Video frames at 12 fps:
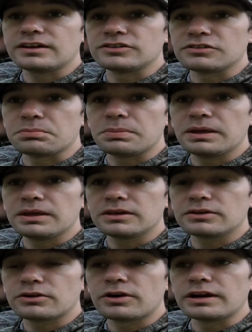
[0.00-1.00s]
There's a big
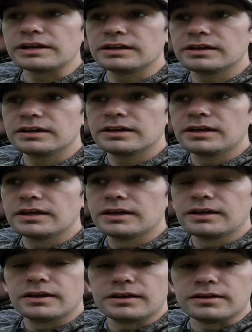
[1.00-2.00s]
creek
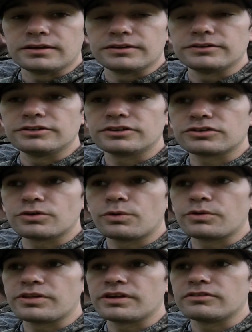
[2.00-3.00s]
just
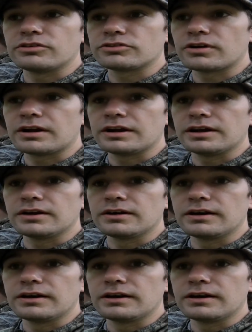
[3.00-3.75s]
north of us right here.